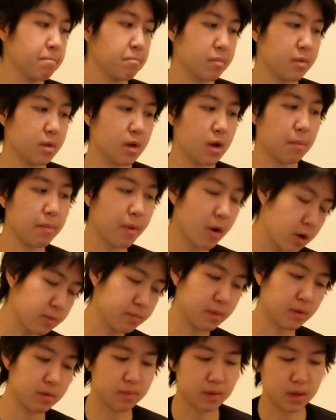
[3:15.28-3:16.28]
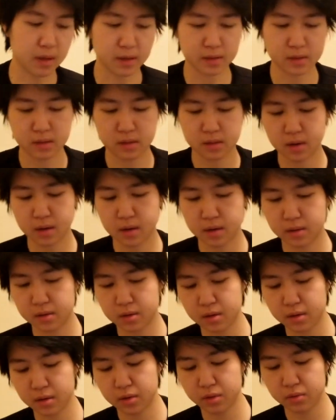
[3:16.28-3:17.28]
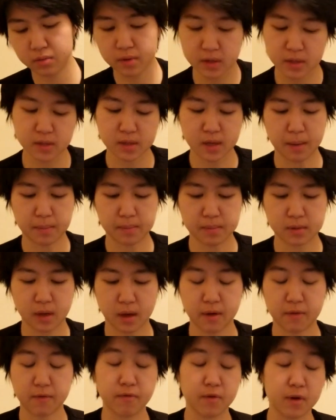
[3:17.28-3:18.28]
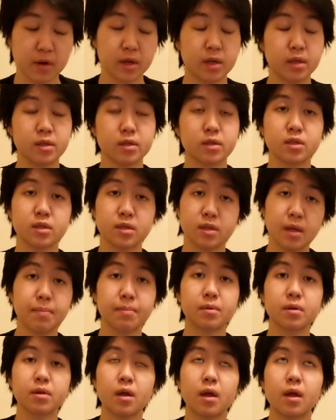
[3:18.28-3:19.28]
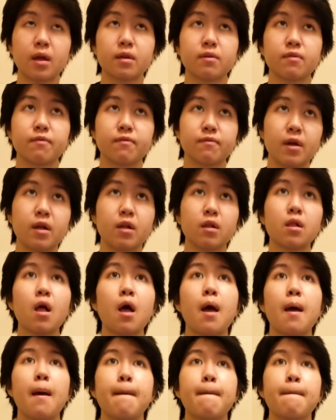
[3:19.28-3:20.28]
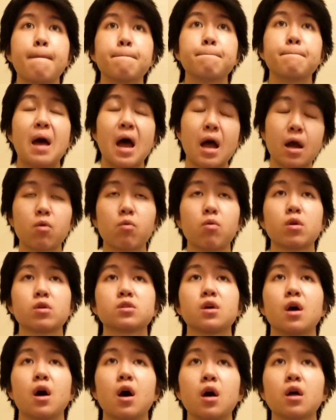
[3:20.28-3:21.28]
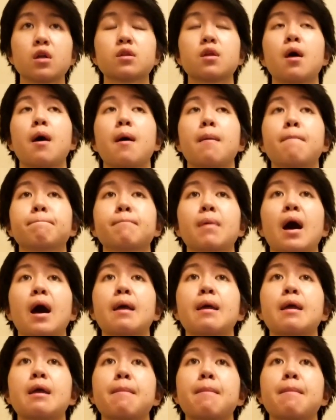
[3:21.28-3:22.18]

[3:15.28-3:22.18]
apartment place and took 3 steps, I freaking slipped and fell backwards on my